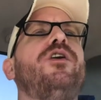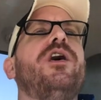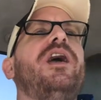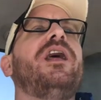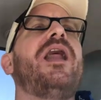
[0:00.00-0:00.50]

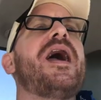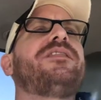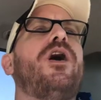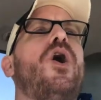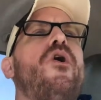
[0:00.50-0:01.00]
and they're going to
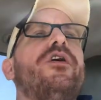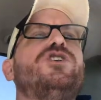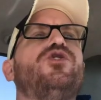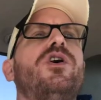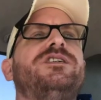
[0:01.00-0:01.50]
enact the
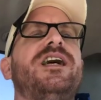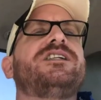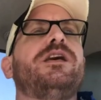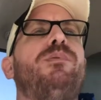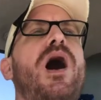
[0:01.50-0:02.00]
hardest
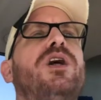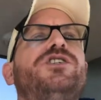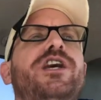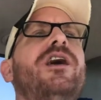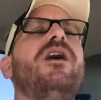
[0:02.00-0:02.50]
drug testing
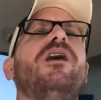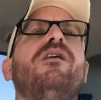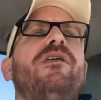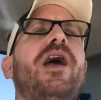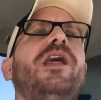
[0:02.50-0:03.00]
policy
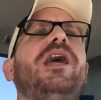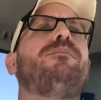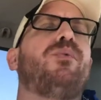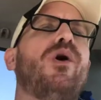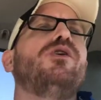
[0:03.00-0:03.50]
of
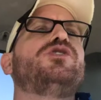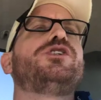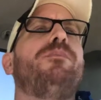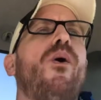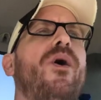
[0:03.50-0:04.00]
any
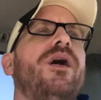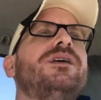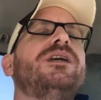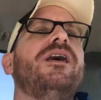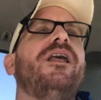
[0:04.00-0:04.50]
pro
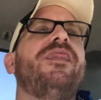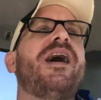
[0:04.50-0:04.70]
sport.